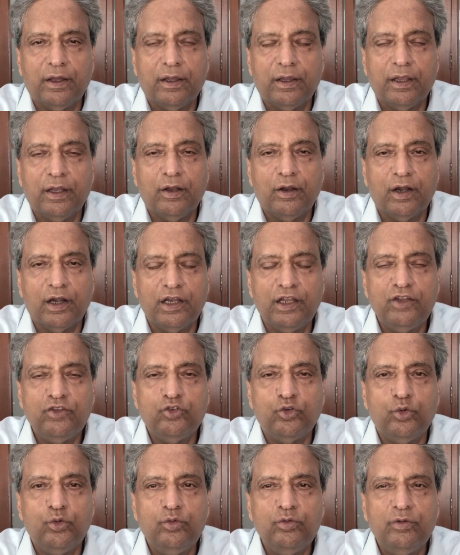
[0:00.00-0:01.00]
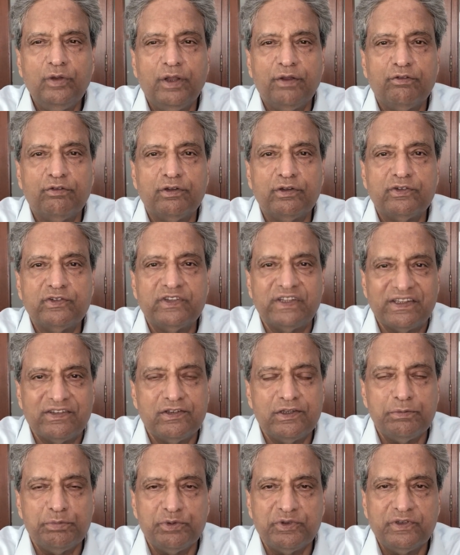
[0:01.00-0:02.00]
in early June, it was
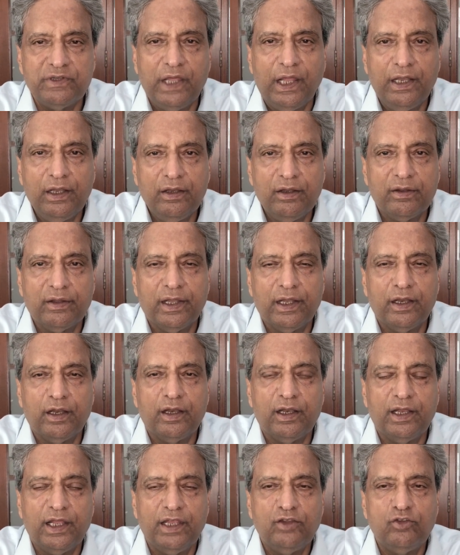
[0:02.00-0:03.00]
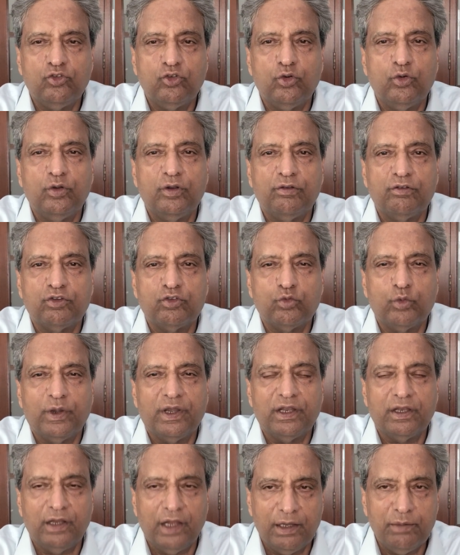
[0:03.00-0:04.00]
60%, and then in late June, it was
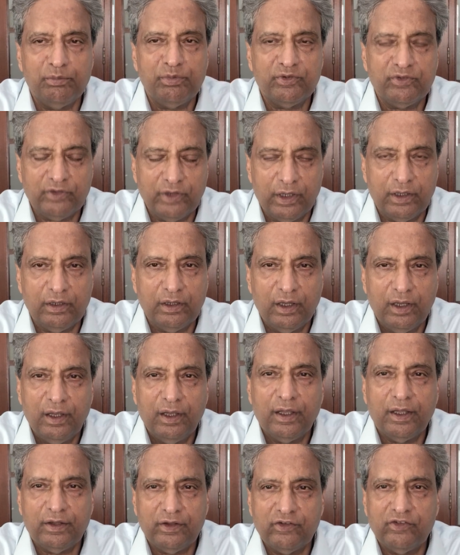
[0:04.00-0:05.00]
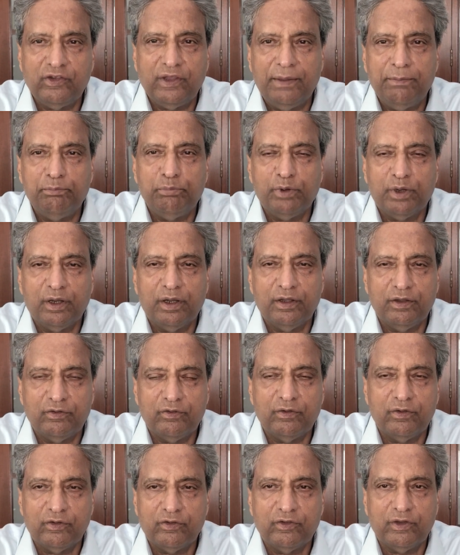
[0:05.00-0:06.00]
29% in the same
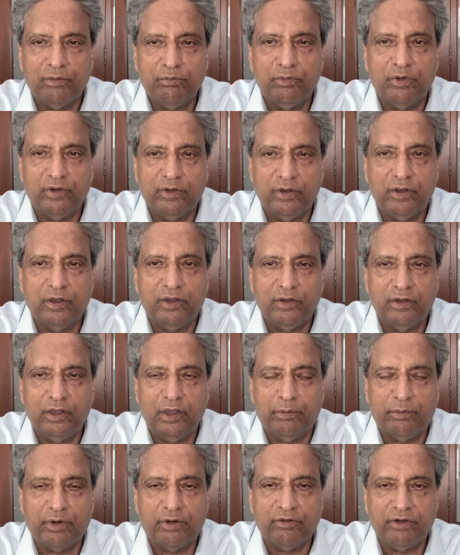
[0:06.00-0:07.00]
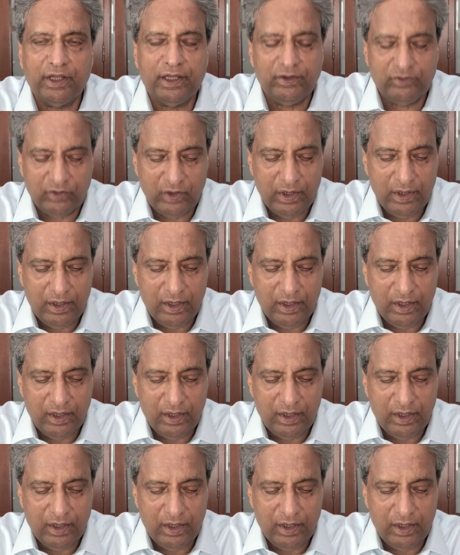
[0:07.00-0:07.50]
period, same number of days,